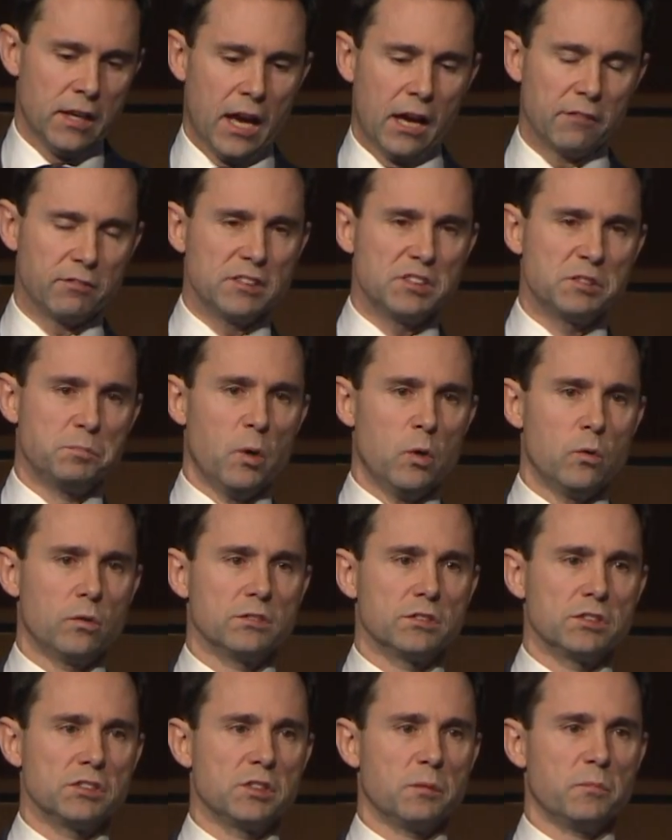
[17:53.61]
having
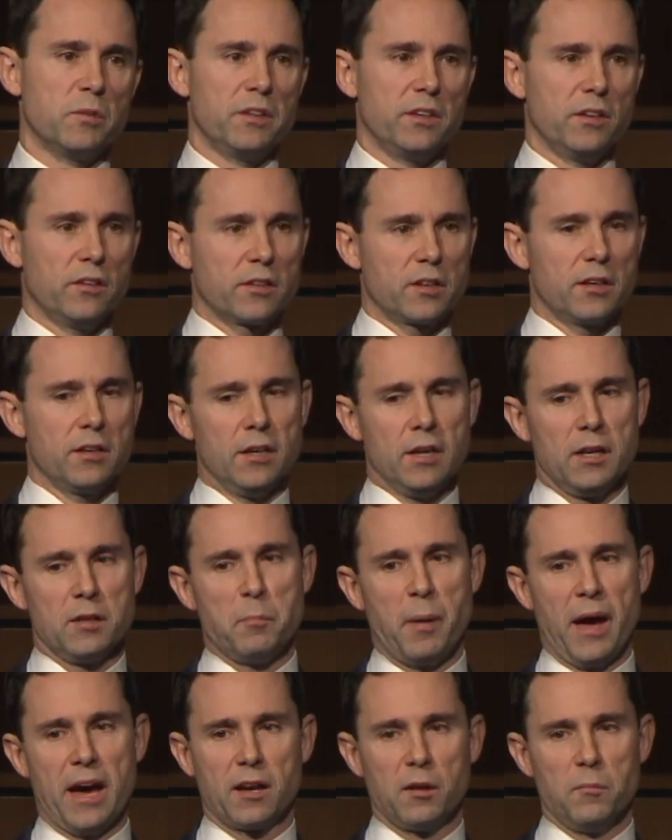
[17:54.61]
spoken to some of the other
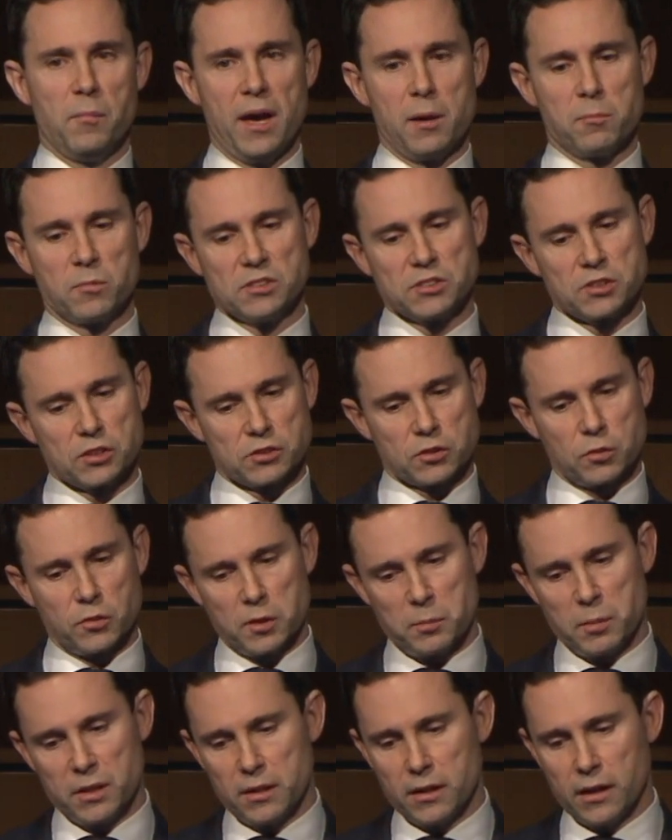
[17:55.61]
panel members, there's going
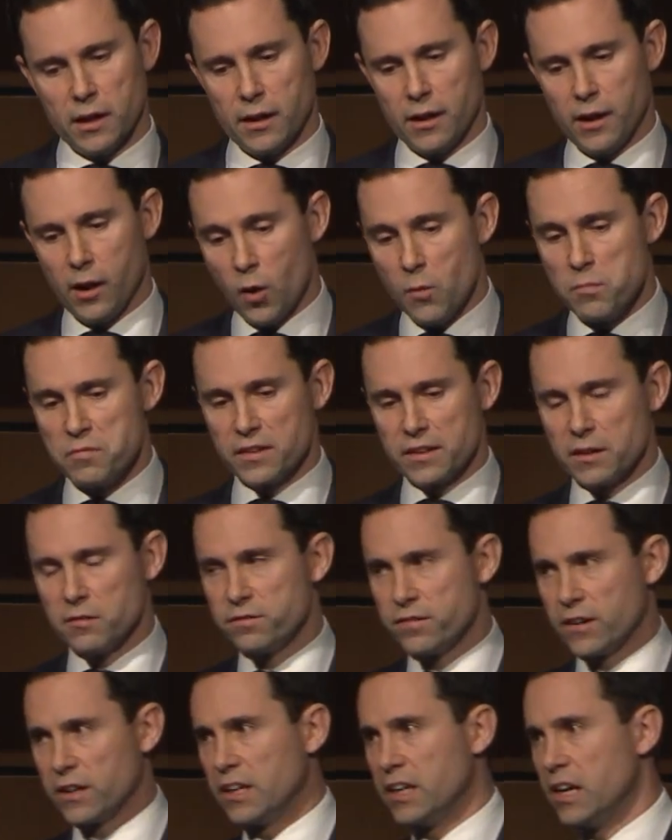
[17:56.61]
to be a, uh, hopefully a
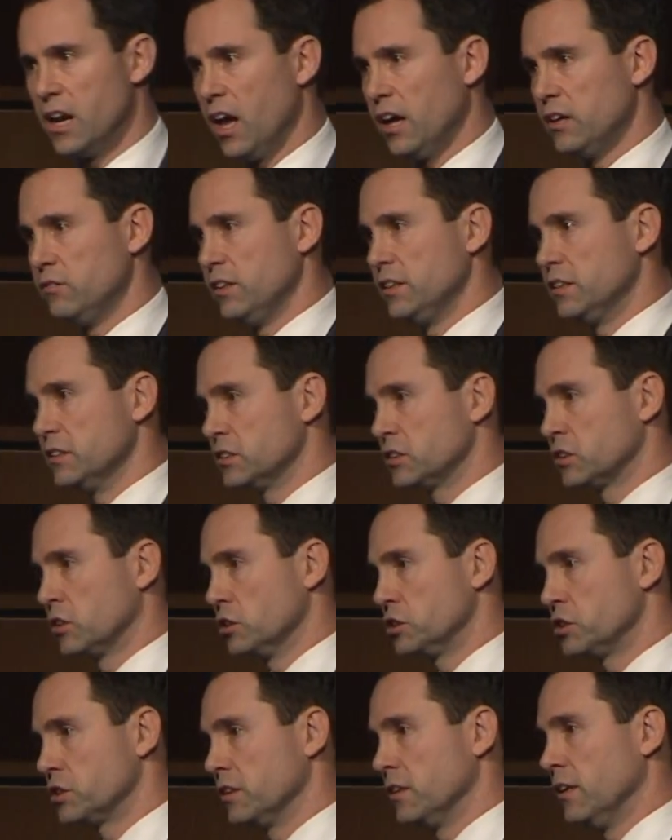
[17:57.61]
fairly lively
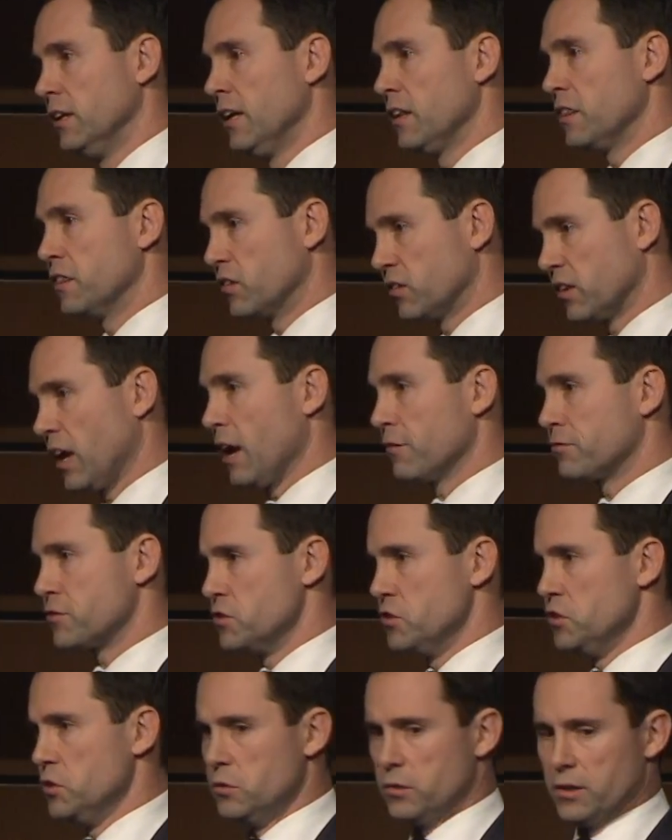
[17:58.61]
discussion this
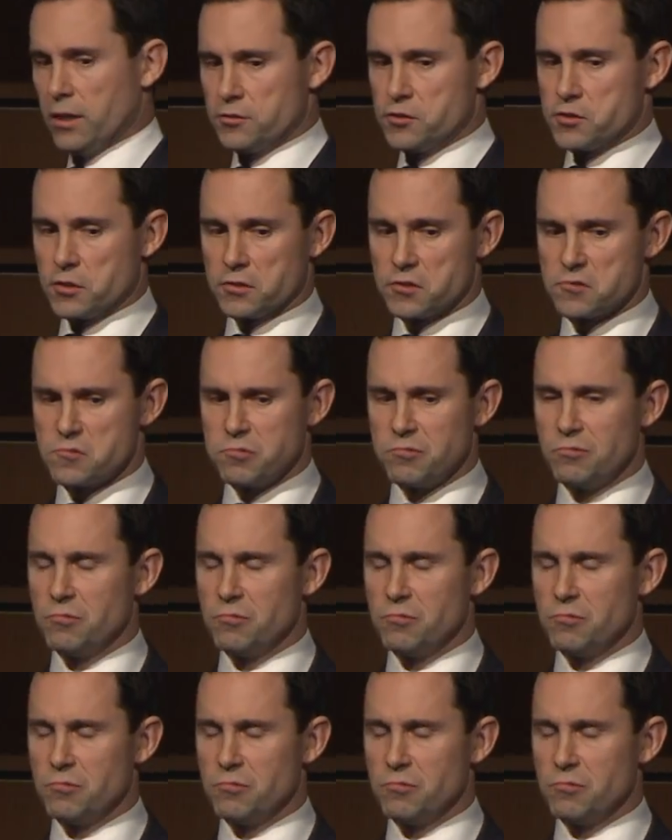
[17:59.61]
afternoon on just